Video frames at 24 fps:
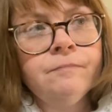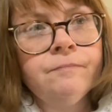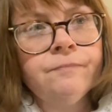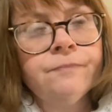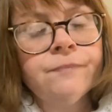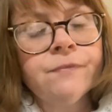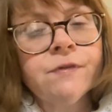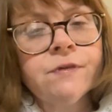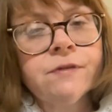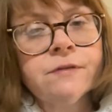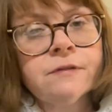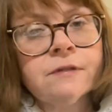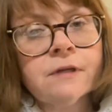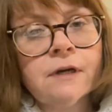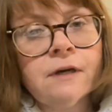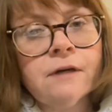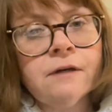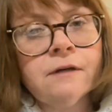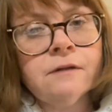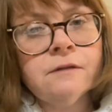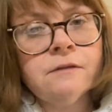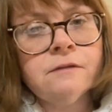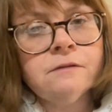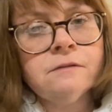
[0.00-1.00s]

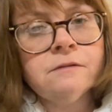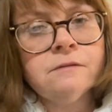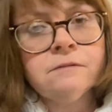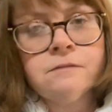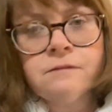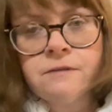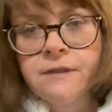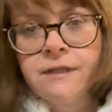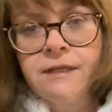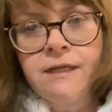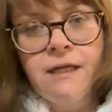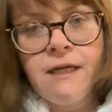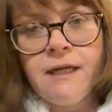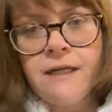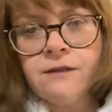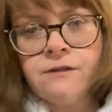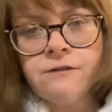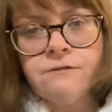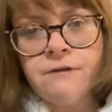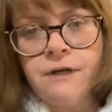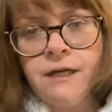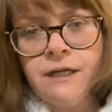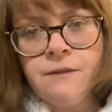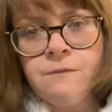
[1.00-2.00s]
So collect the
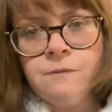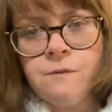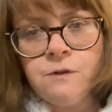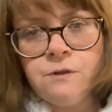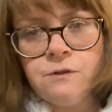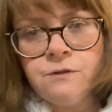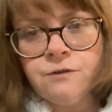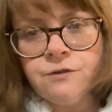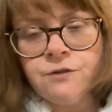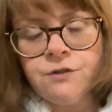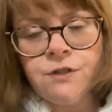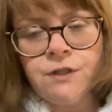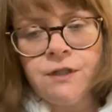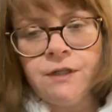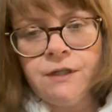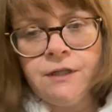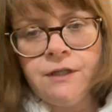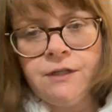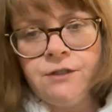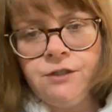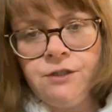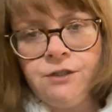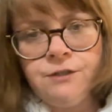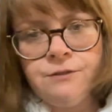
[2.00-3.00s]
rainwater
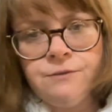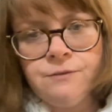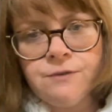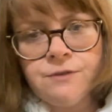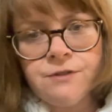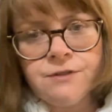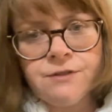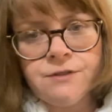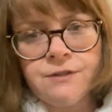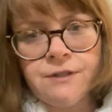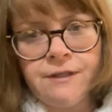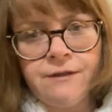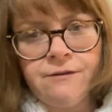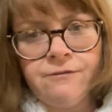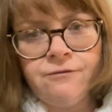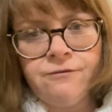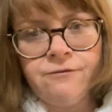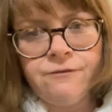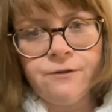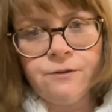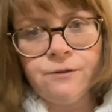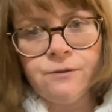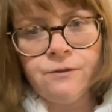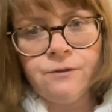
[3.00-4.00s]
and use it
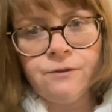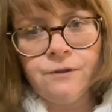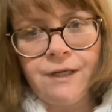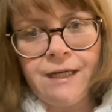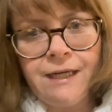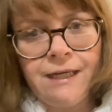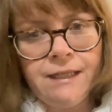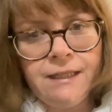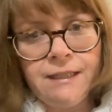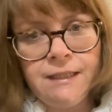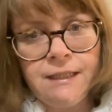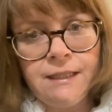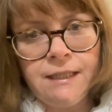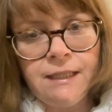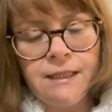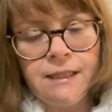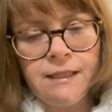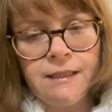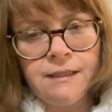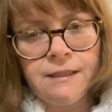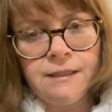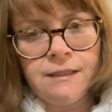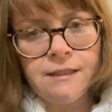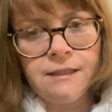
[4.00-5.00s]
for
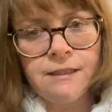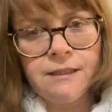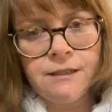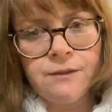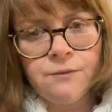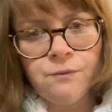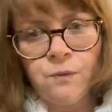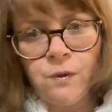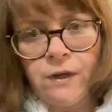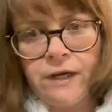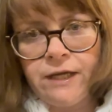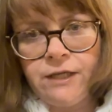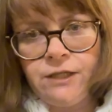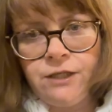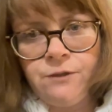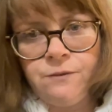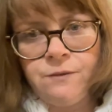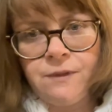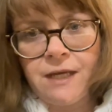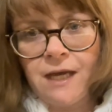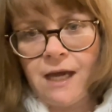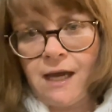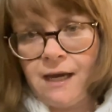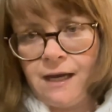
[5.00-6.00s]
cleaning where you
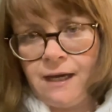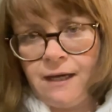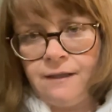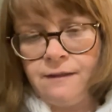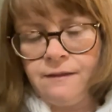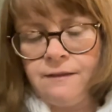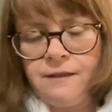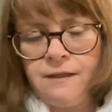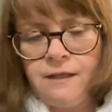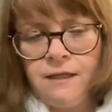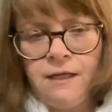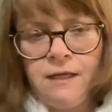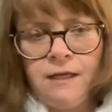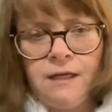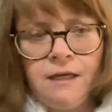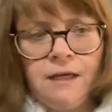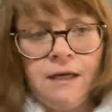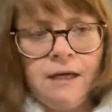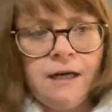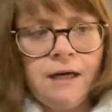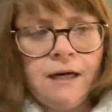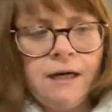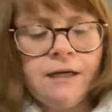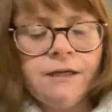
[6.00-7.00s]
can.
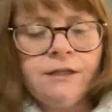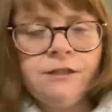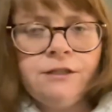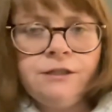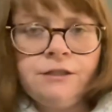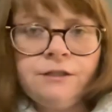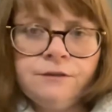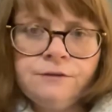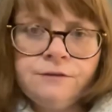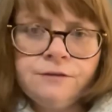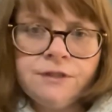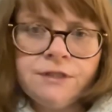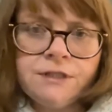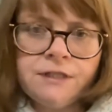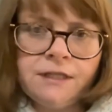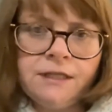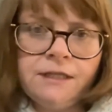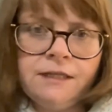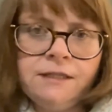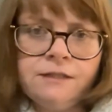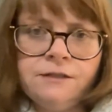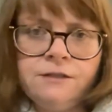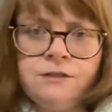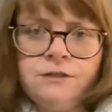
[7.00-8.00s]
I use
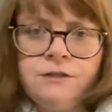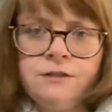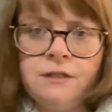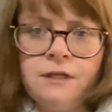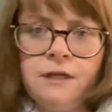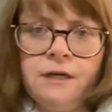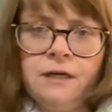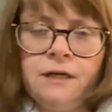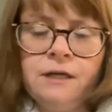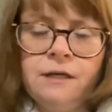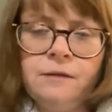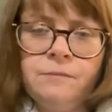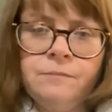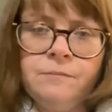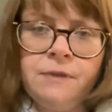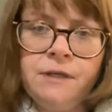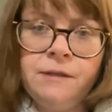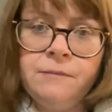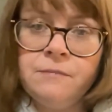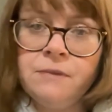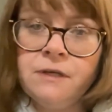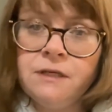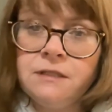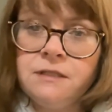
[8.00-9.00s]
it
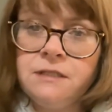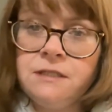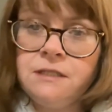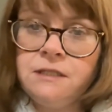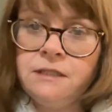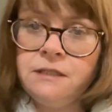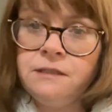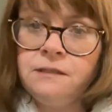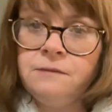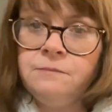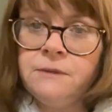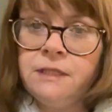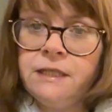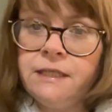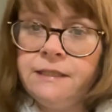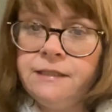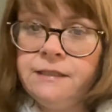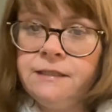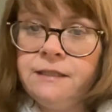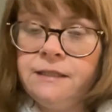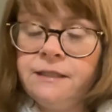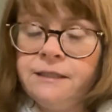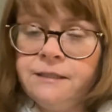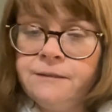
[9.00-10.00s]
in my steam
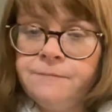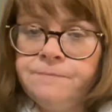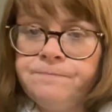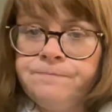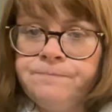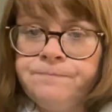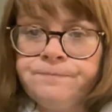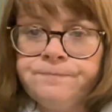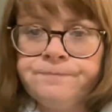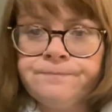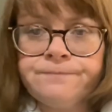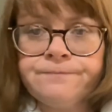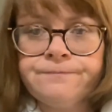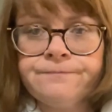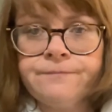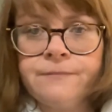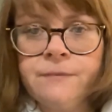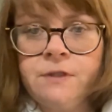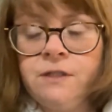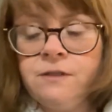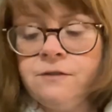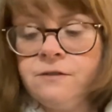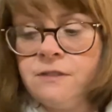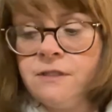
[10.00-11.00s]
cleaner.
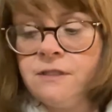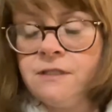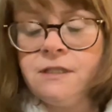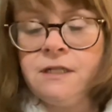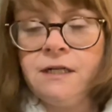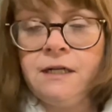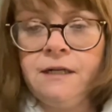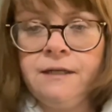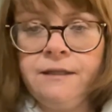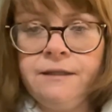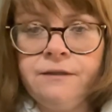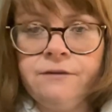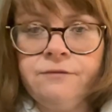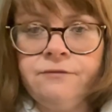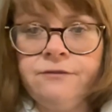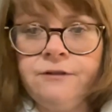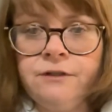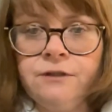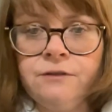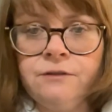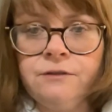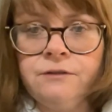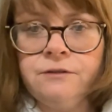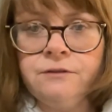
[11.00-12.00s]
Use it to clean the
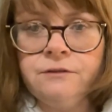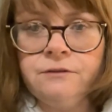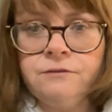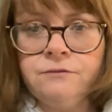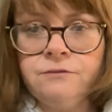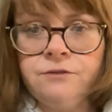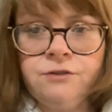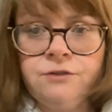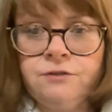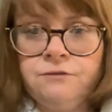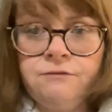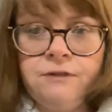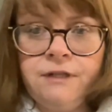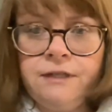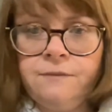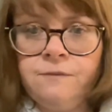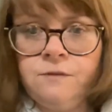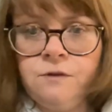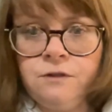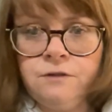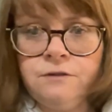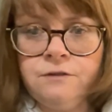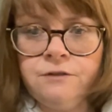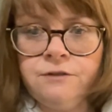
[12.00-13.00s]
floor, just
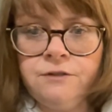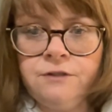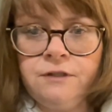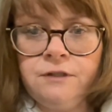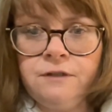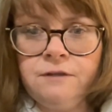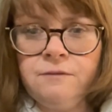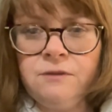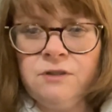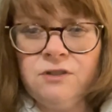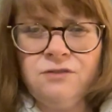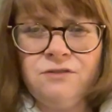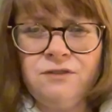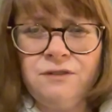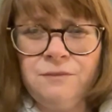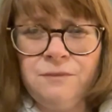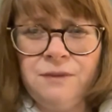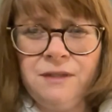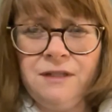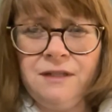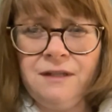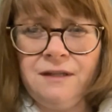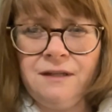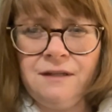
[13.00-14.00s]
rainwater. What's wrong
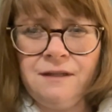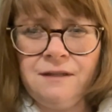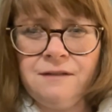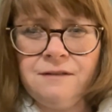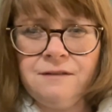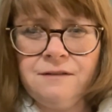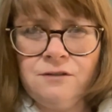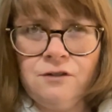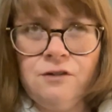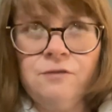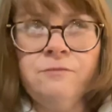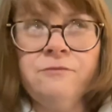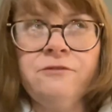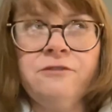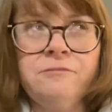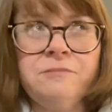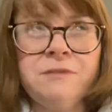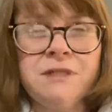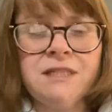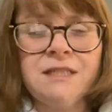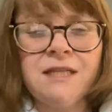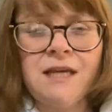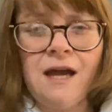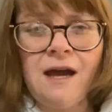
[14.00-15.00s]
with it? It's come from the
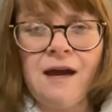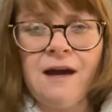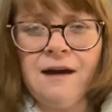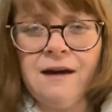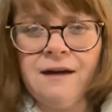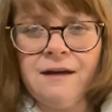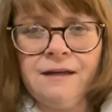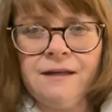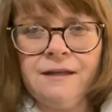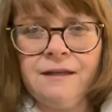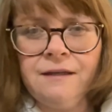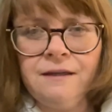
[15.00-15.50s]
sky.